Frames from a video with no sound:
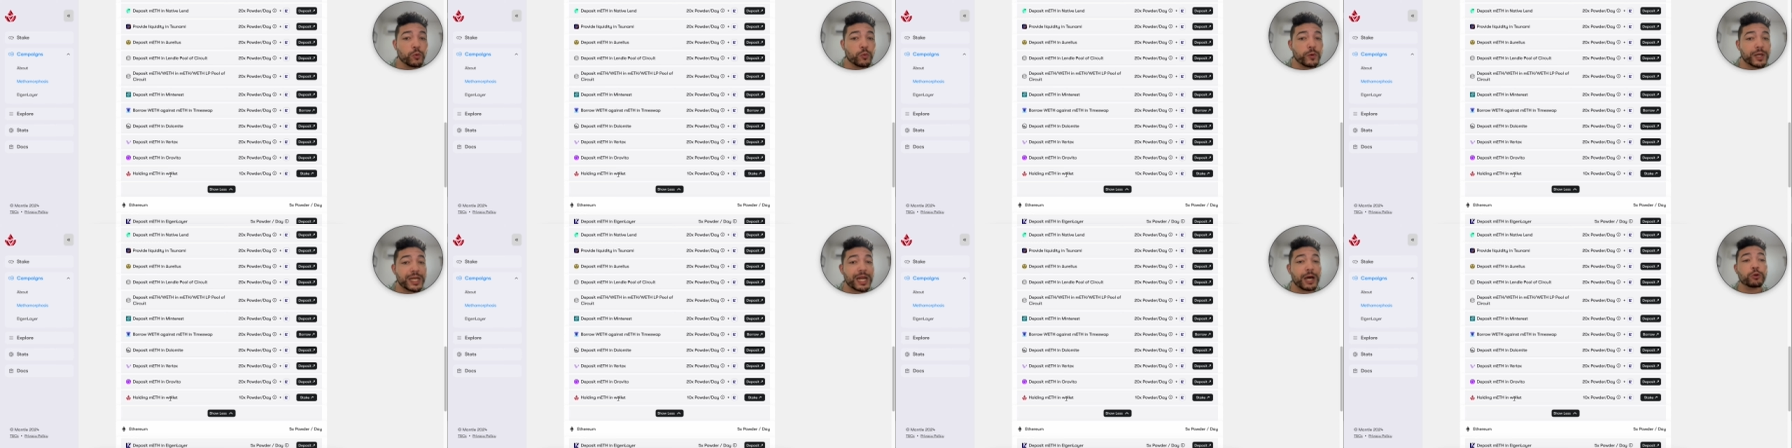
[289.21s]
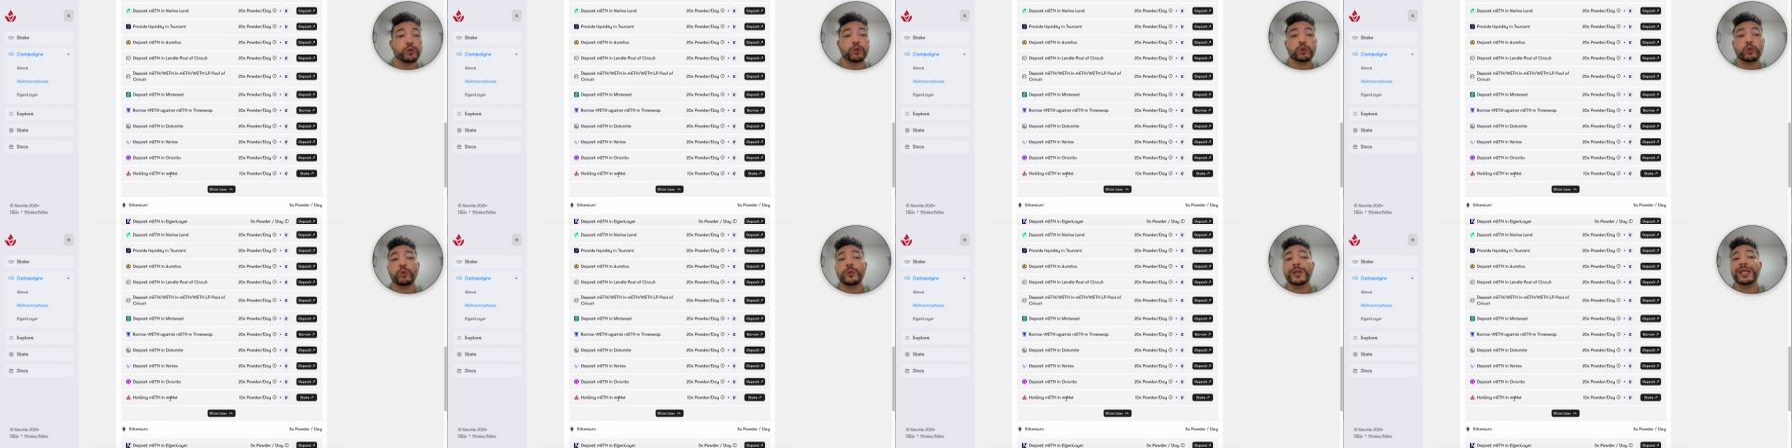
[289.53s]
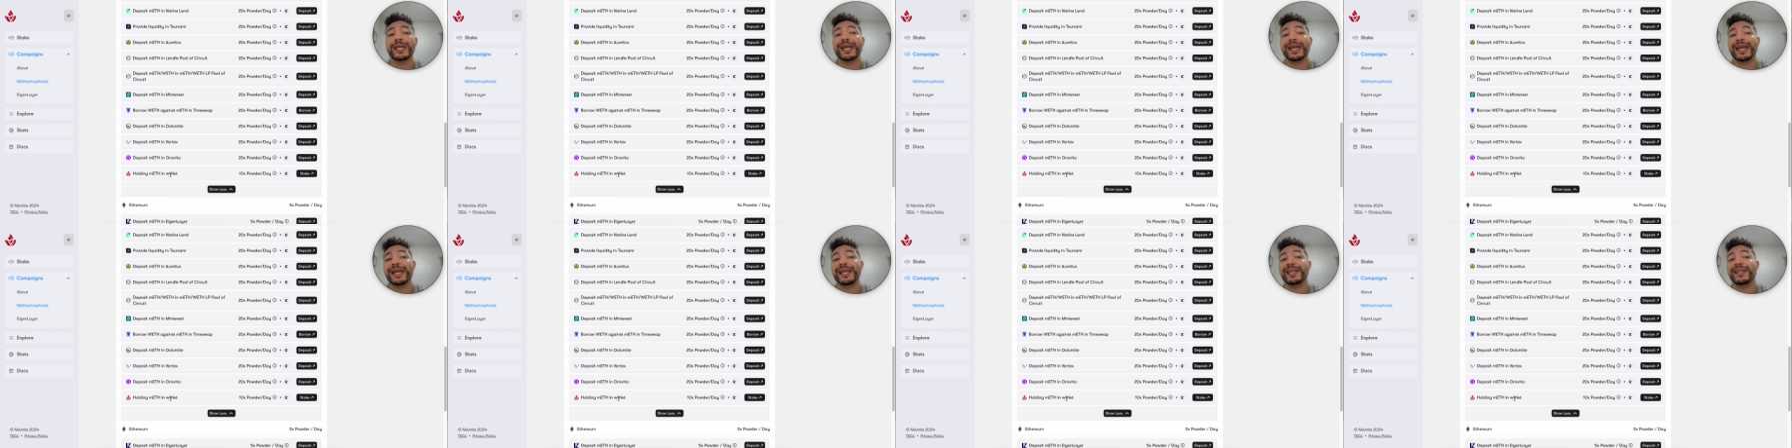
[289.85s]
without
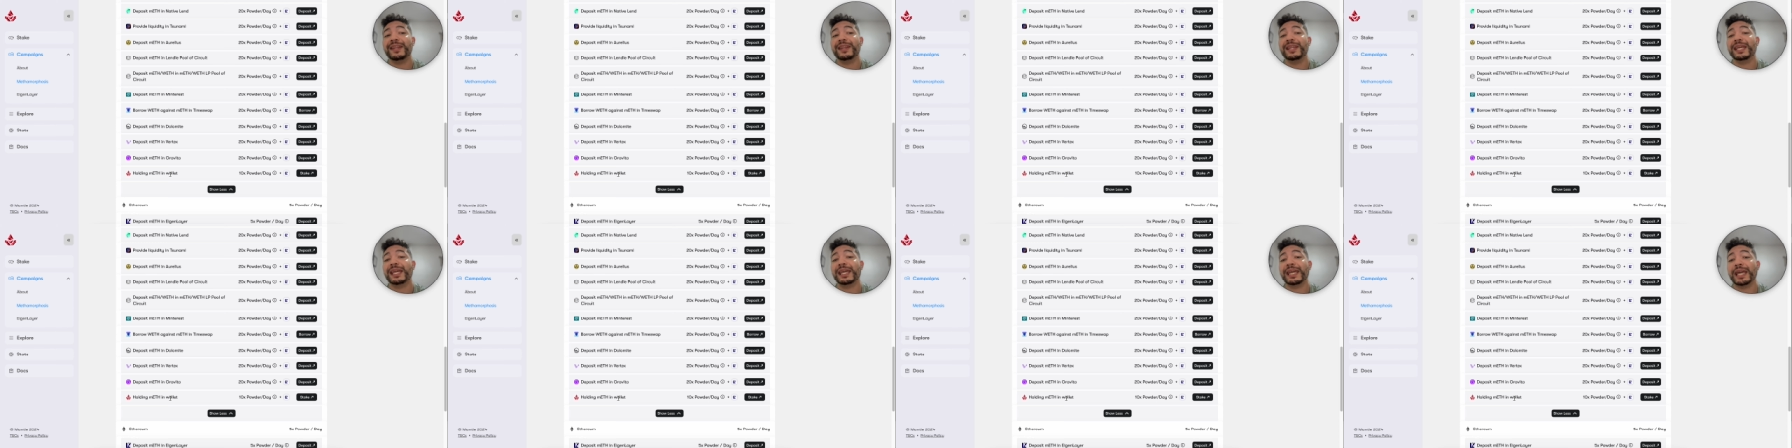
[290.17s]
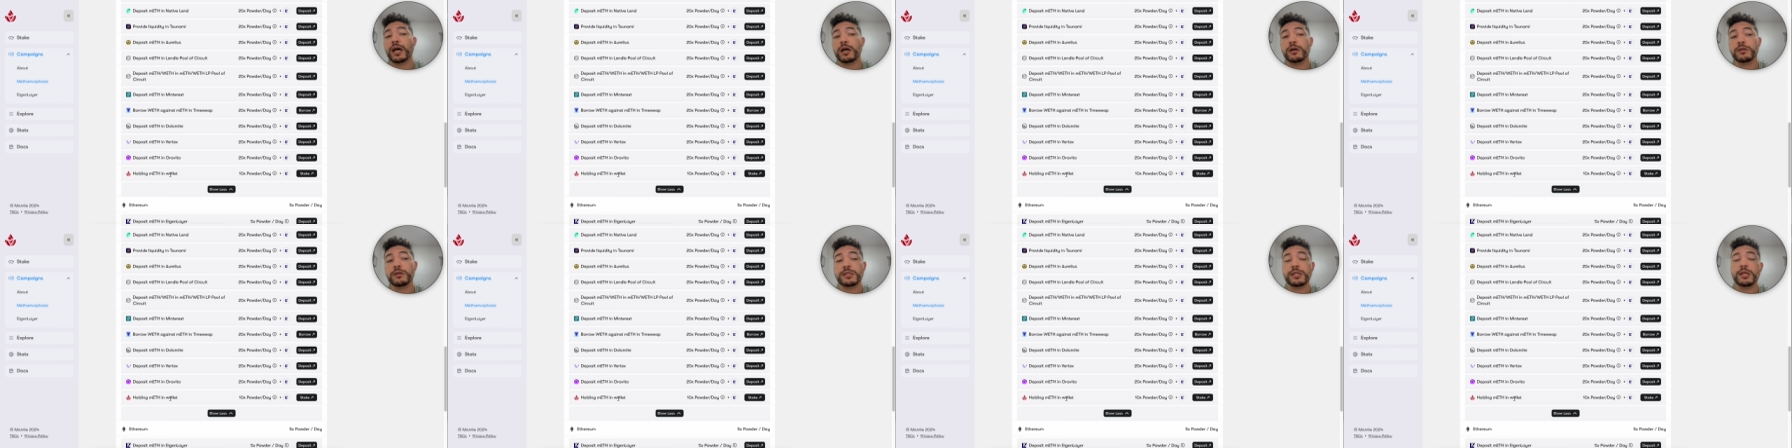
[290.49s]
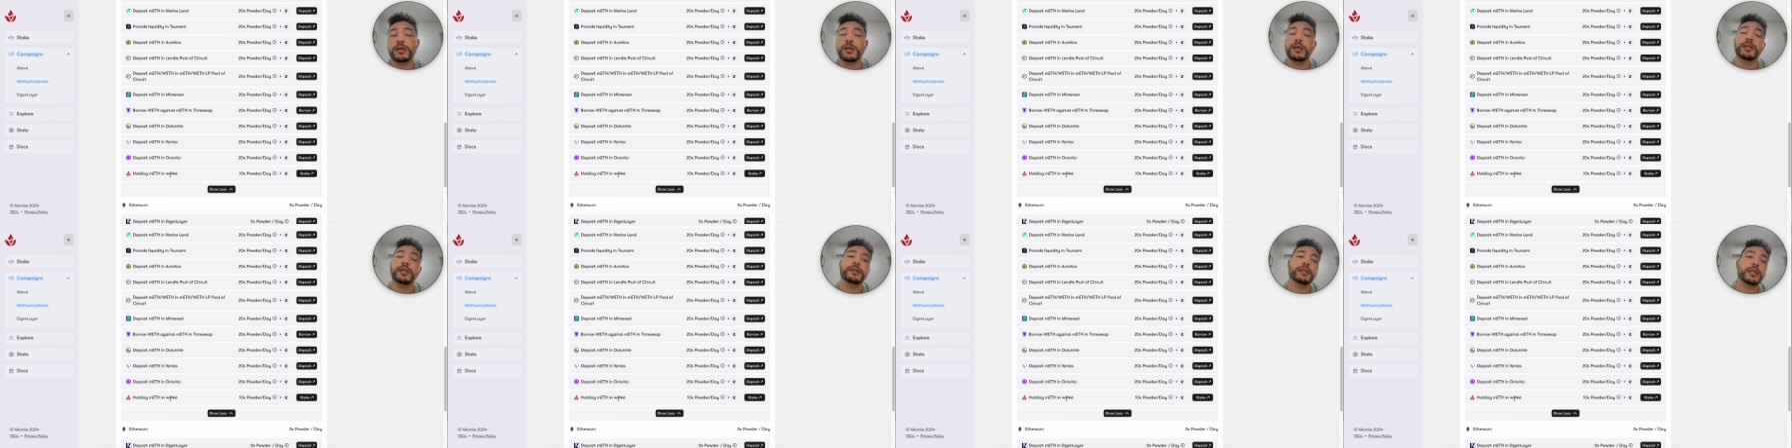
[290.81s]
doing anything else,
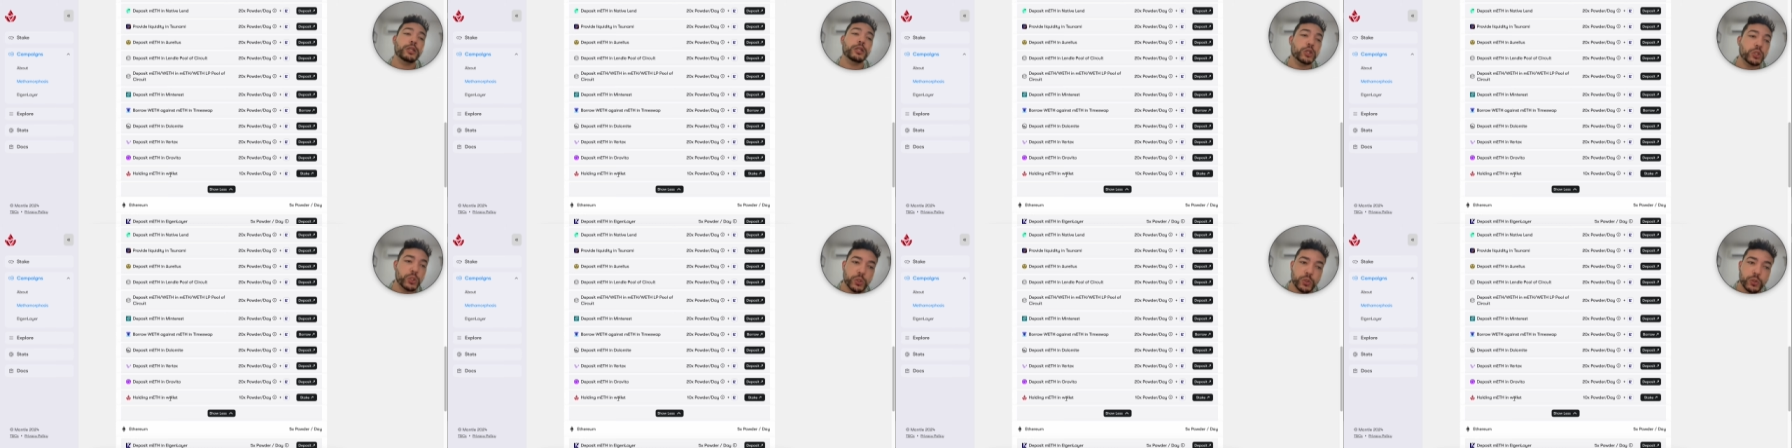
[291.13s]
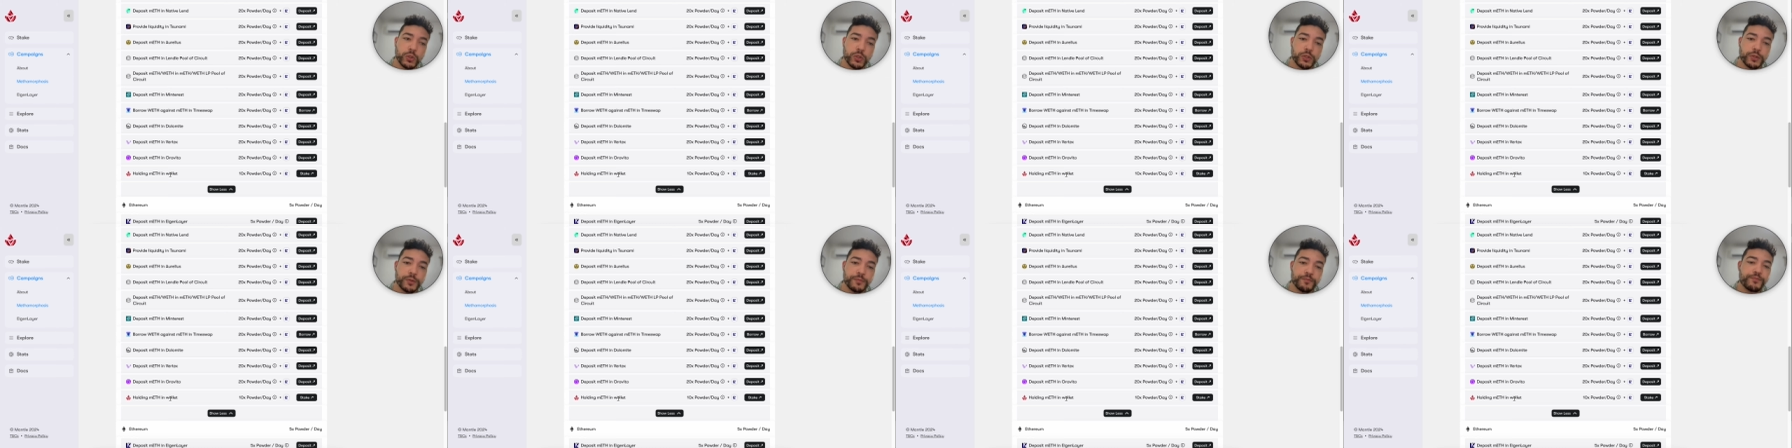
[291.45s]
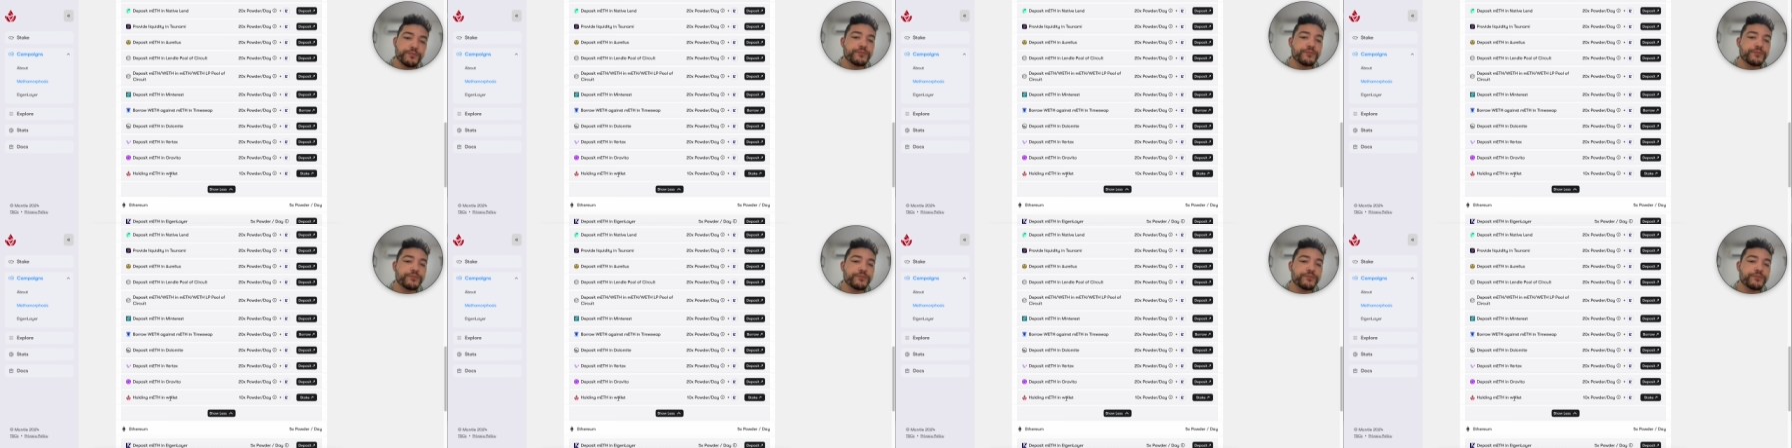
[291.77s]
then dude,